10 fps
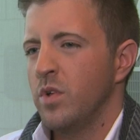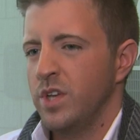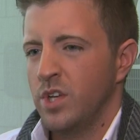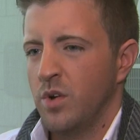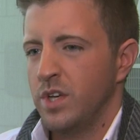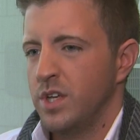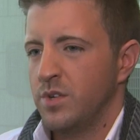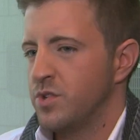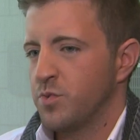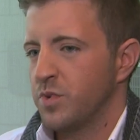Well, you know,
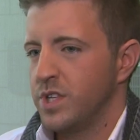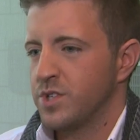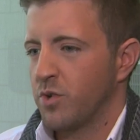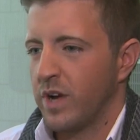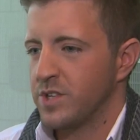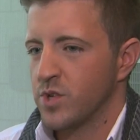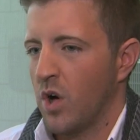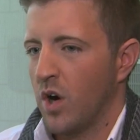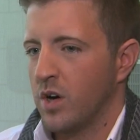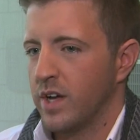you just release a great
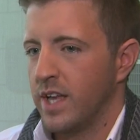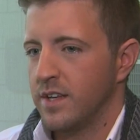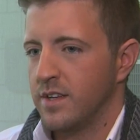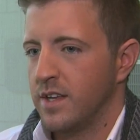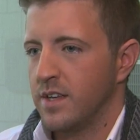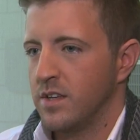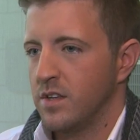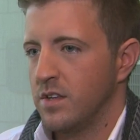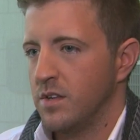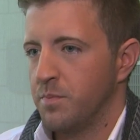song, and
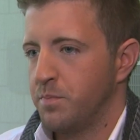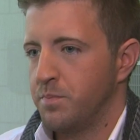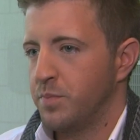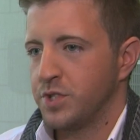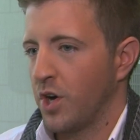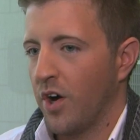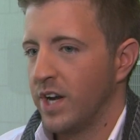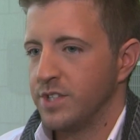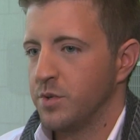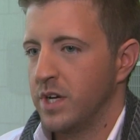and you put your
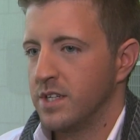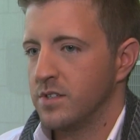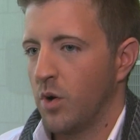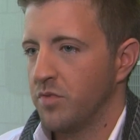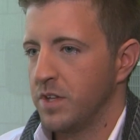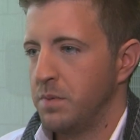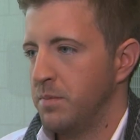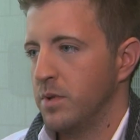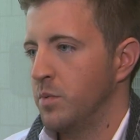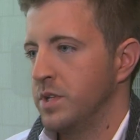heart into it and hopefully
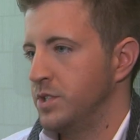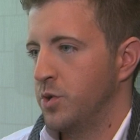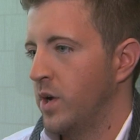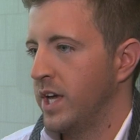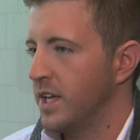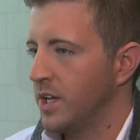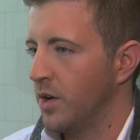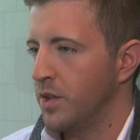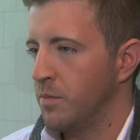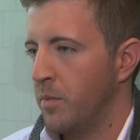people will enjoy it you
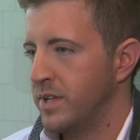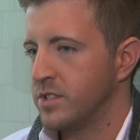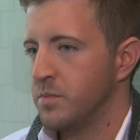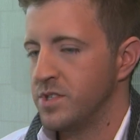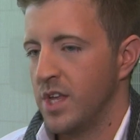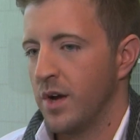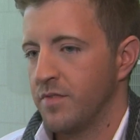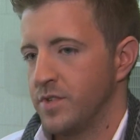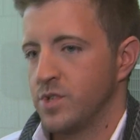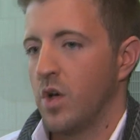know the momentum is there
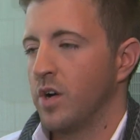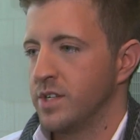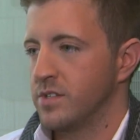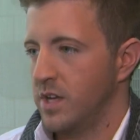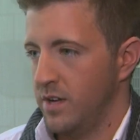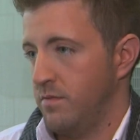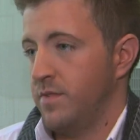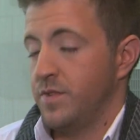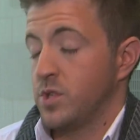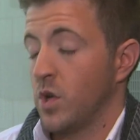if the song is if,
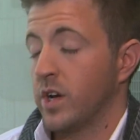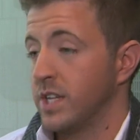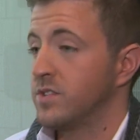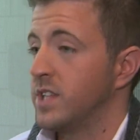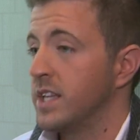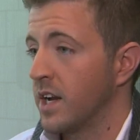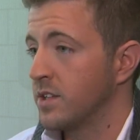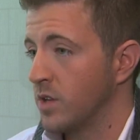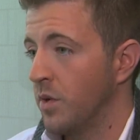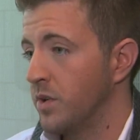if the song can stand on
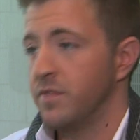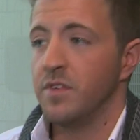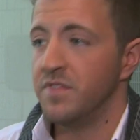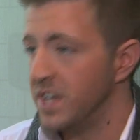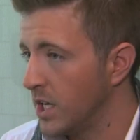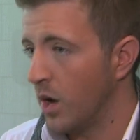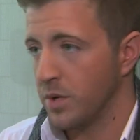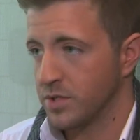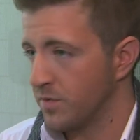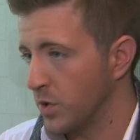its own if the video
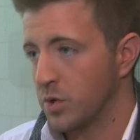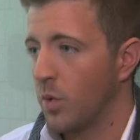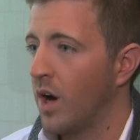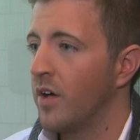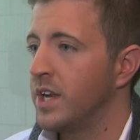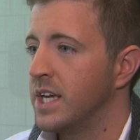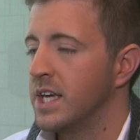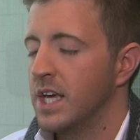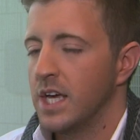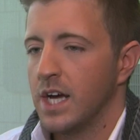is of good
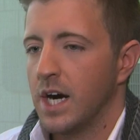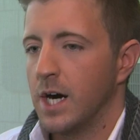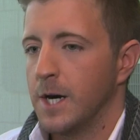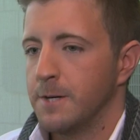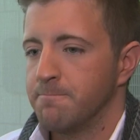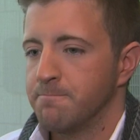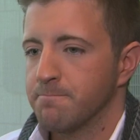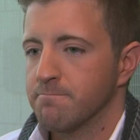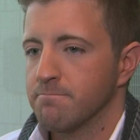quality um,